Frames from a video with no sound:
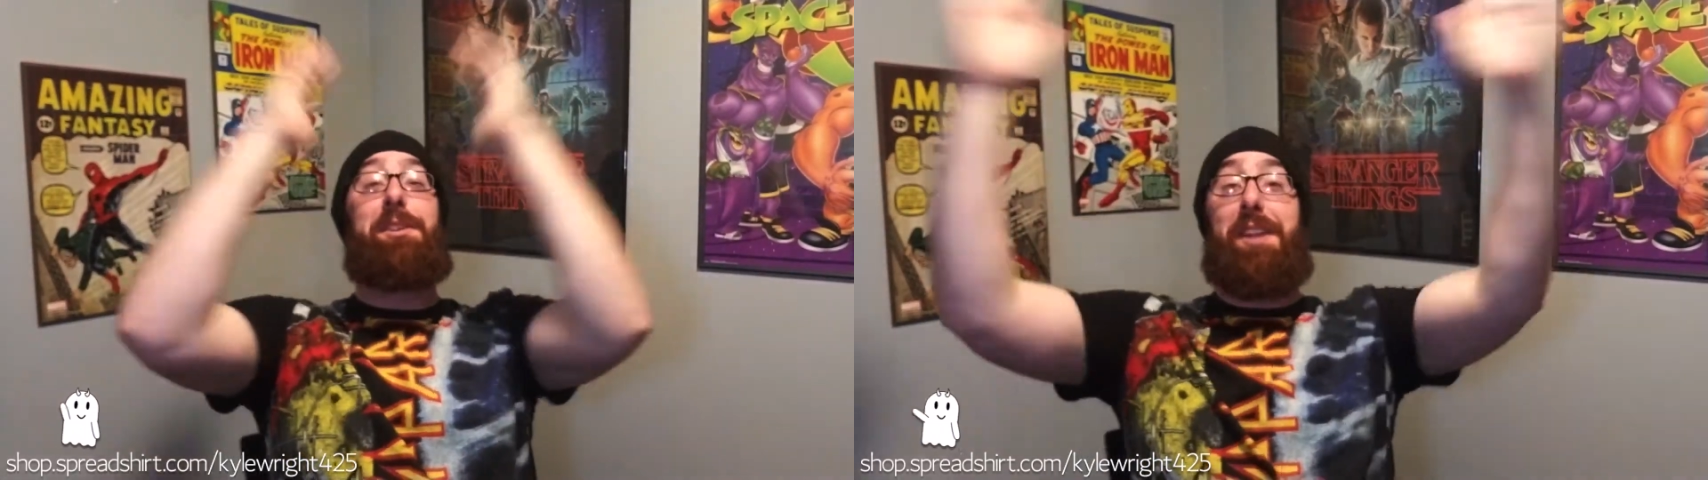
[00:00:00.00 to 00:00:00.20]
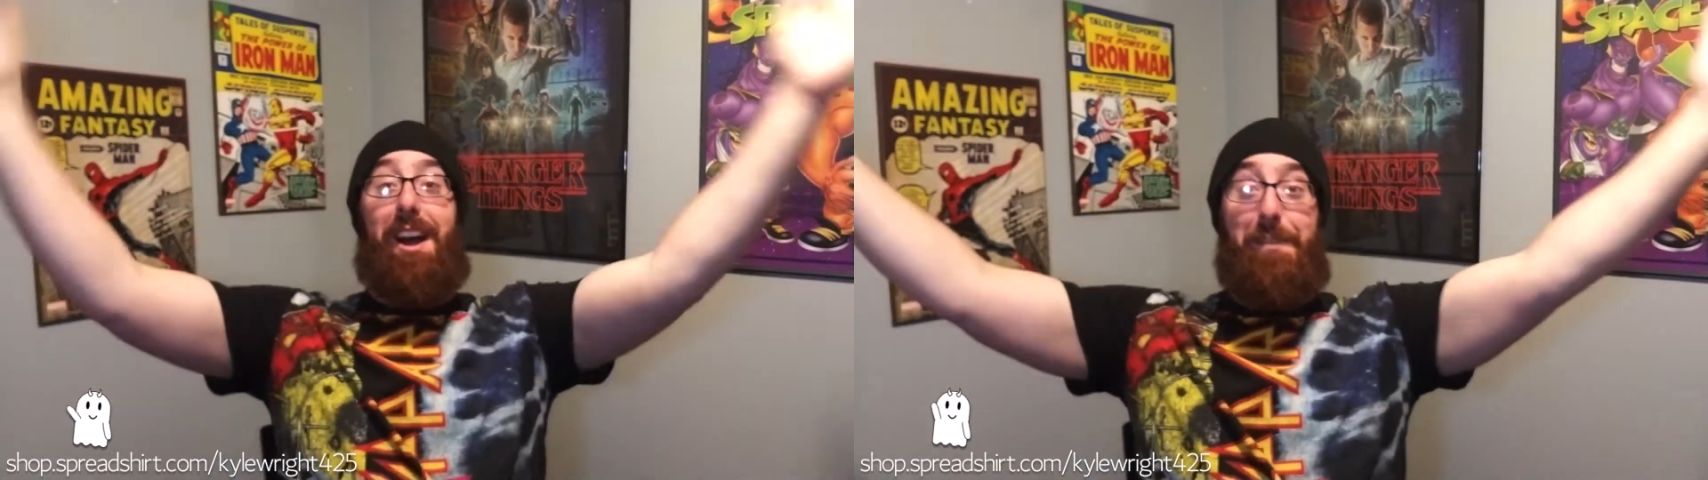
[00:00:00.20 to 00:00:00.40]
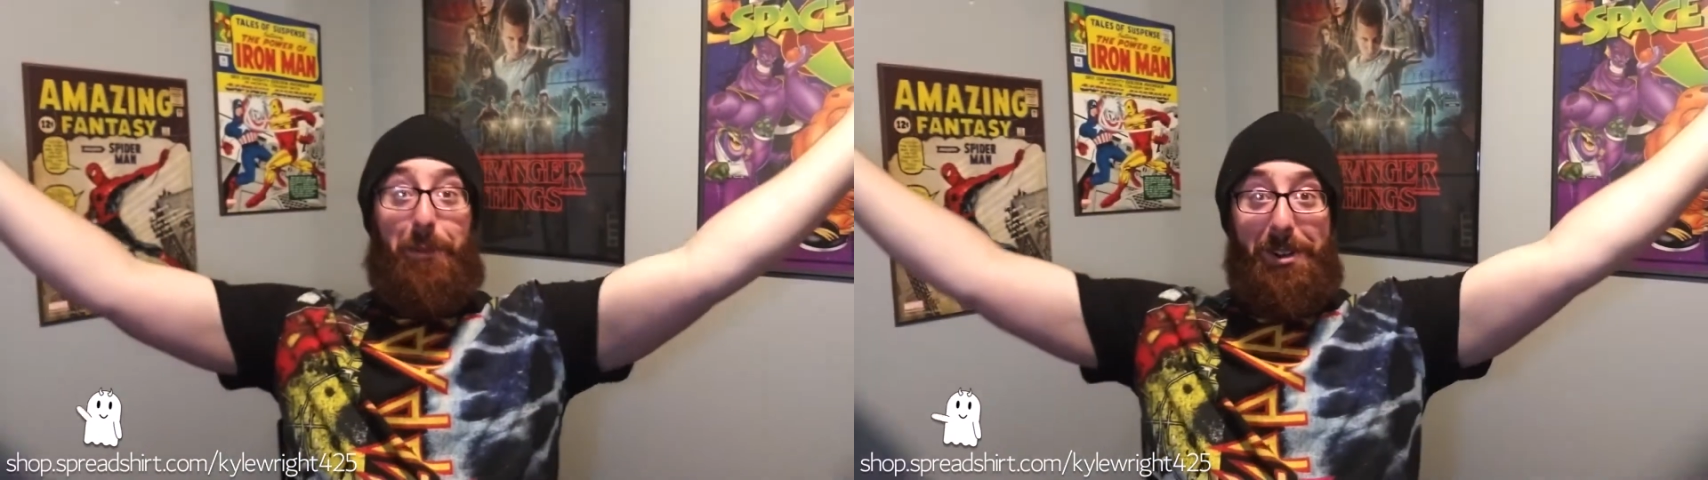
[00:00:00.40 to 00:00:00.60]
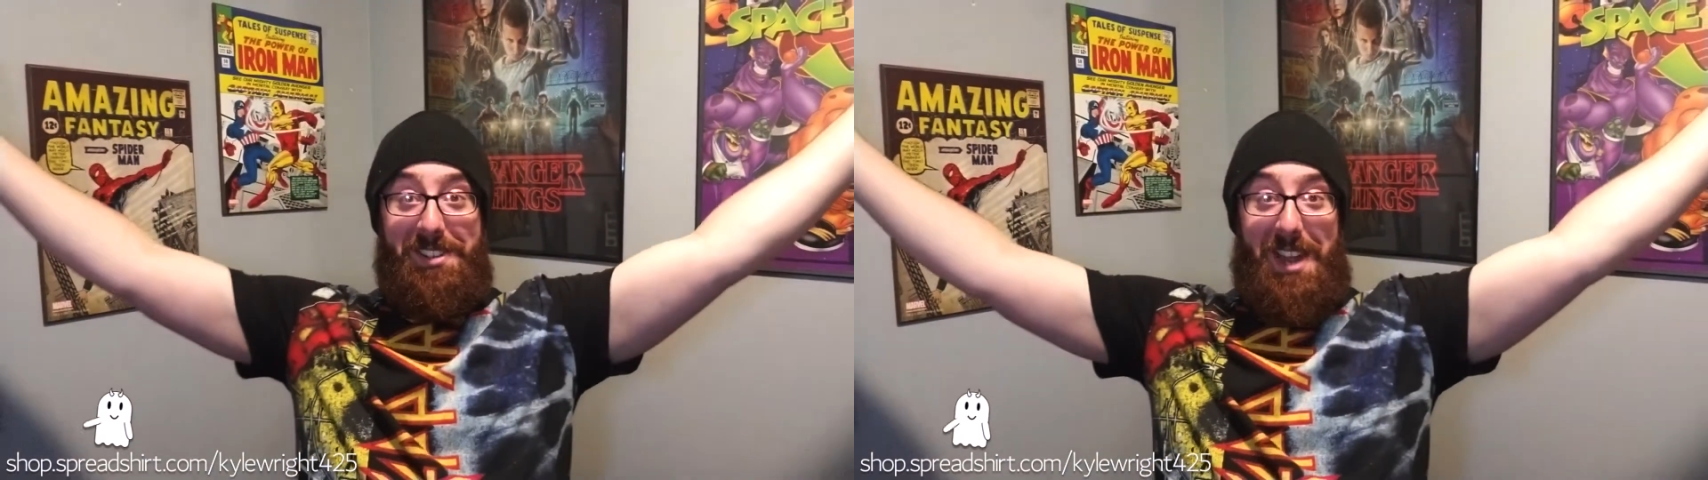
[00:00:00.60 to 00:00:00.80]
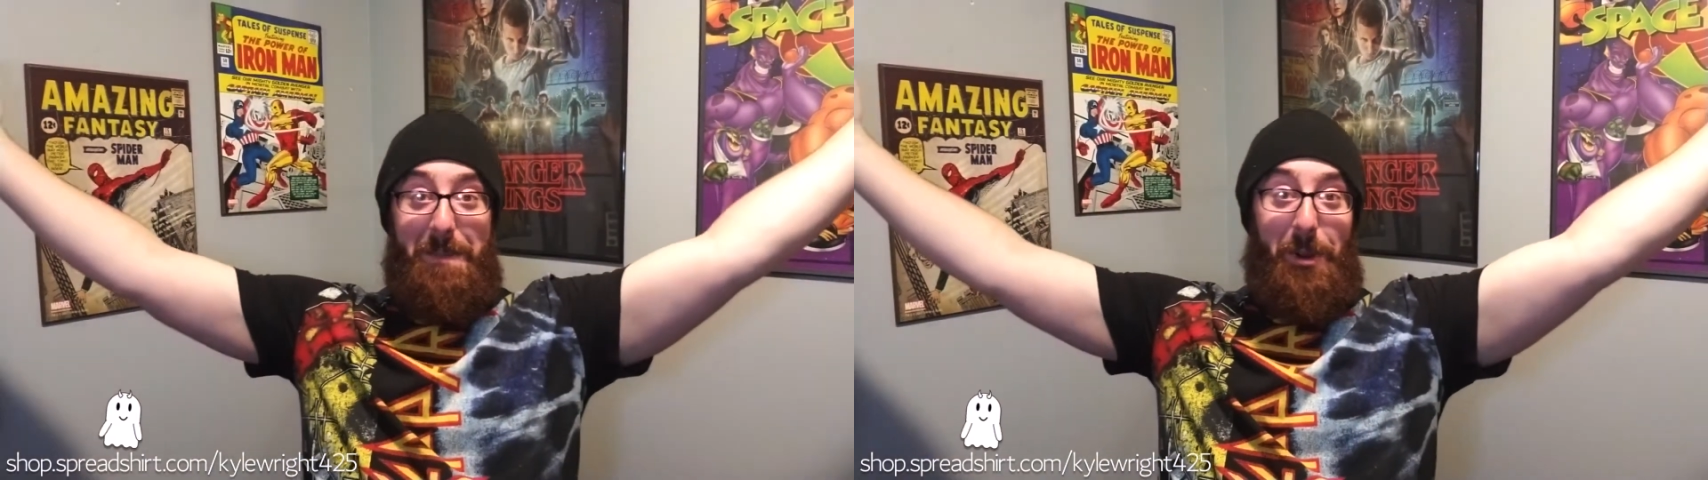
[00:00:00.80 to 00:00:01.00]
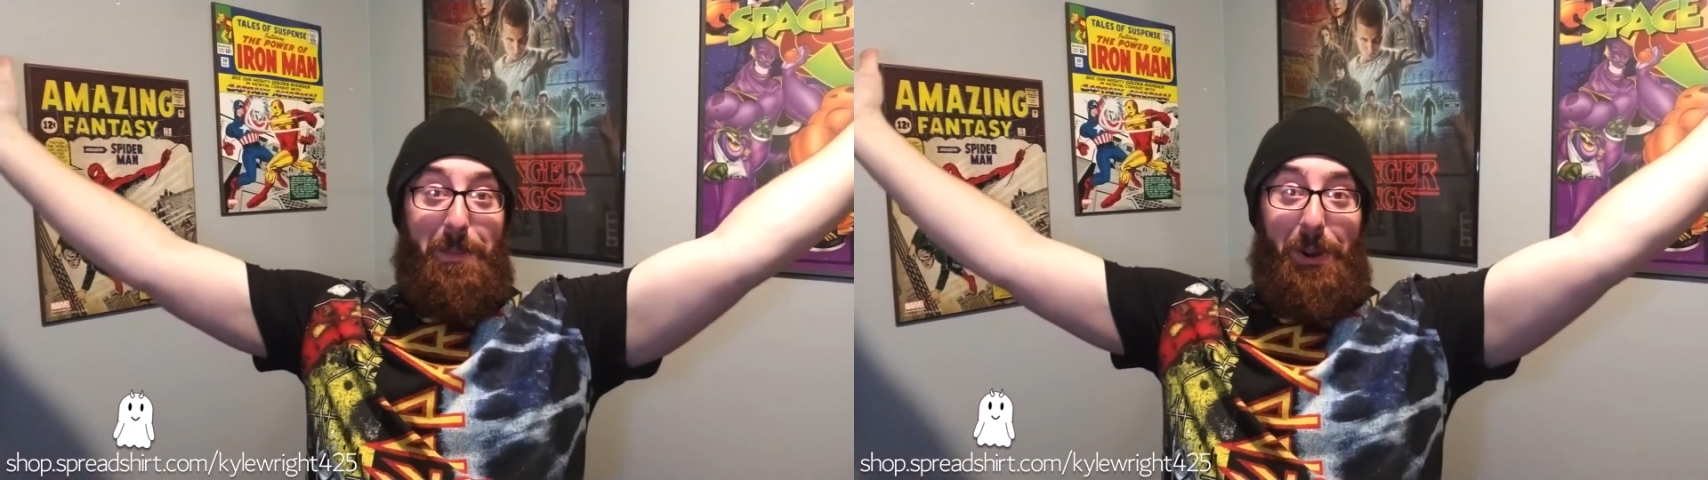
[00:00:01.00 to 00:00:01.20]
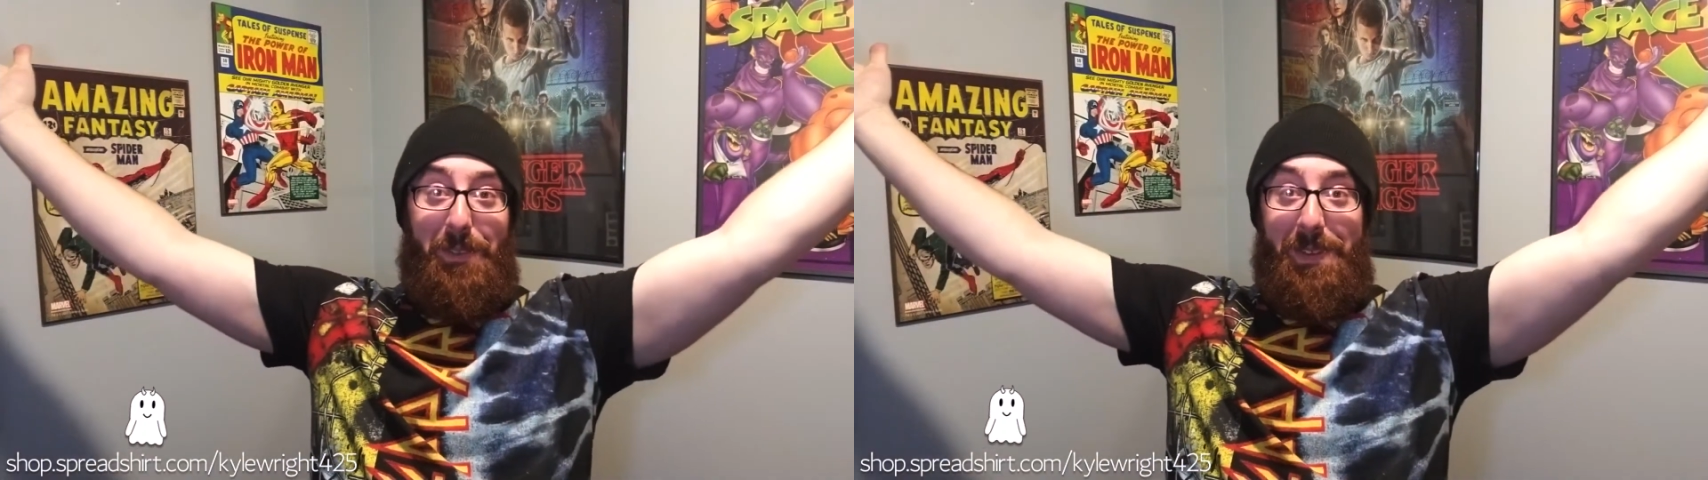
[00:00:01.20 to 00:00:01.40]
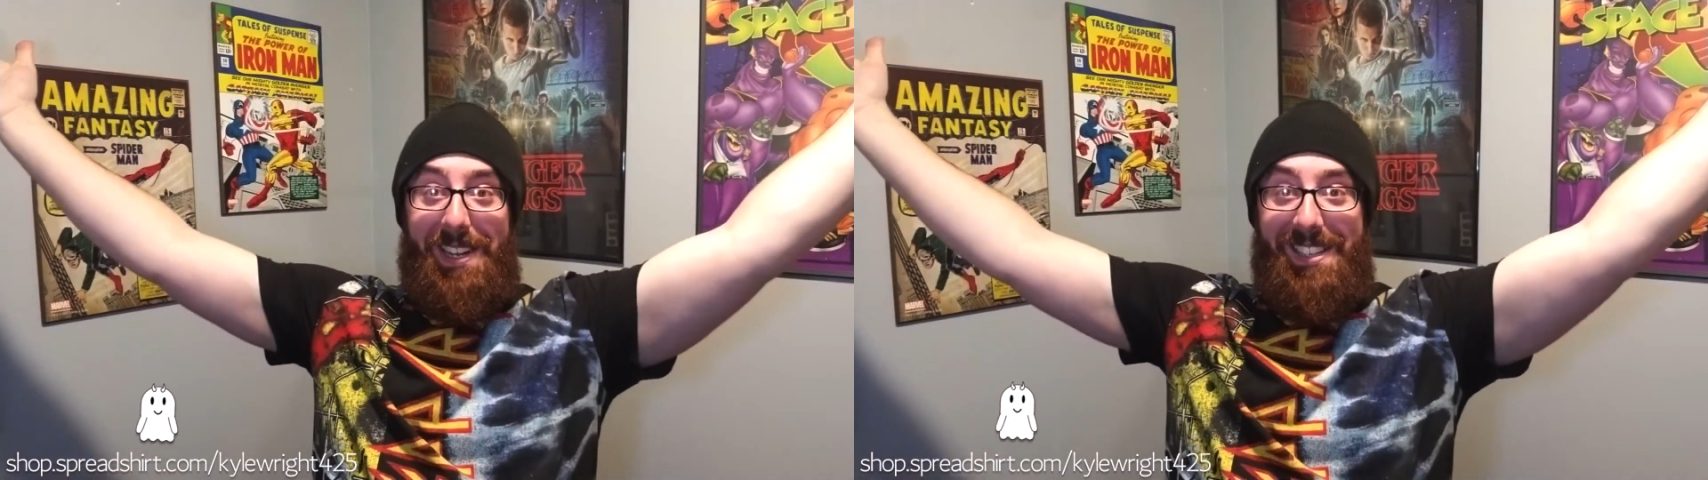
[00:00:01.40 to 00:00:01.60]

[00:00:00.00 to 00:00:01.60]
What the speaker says: not have worked out more perfect.